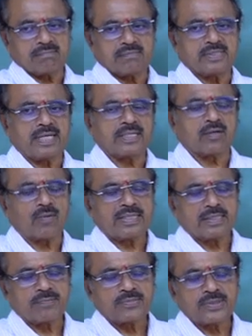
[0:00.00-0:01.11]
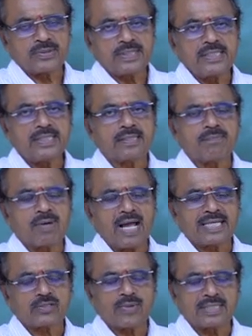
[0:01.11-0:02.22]
then quantum theory,
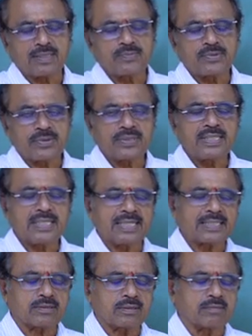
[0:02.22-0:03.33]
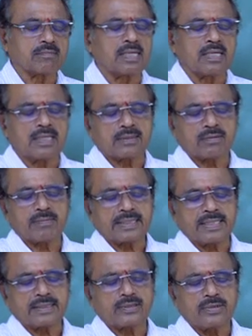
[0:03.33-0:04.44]
Planck's quantum theory,
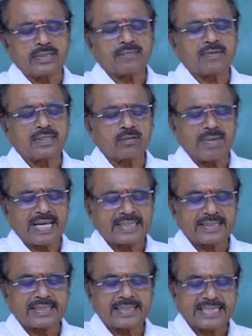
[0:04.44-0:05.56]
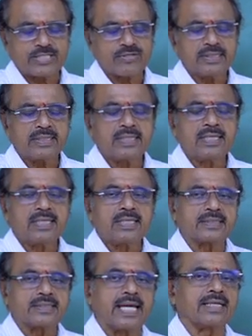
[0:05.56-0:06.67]
electromagnetic theory of electromagnetic radiation,
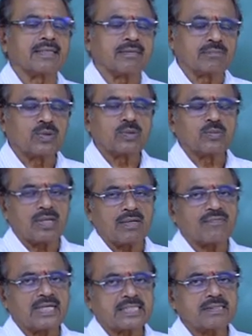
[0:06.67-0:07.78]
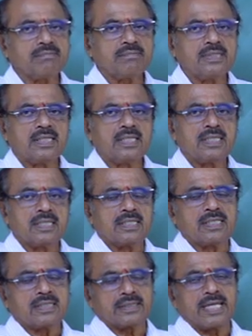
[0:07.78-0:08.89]
then Bohr model of atom,
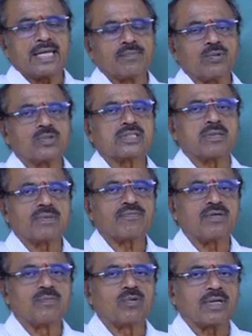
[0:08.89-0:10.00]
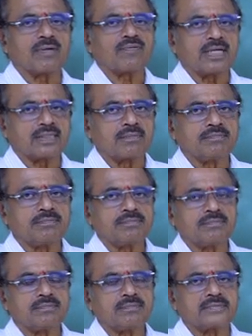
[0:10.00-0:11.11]
then Bohr-Sommerfeld model of atom,
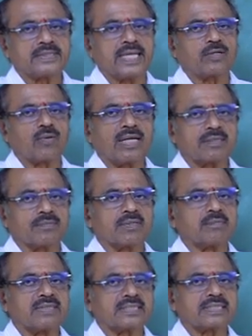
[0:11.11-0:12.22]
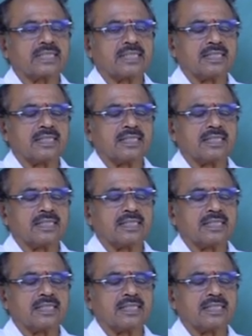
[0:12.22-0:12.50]
then quantum numbers,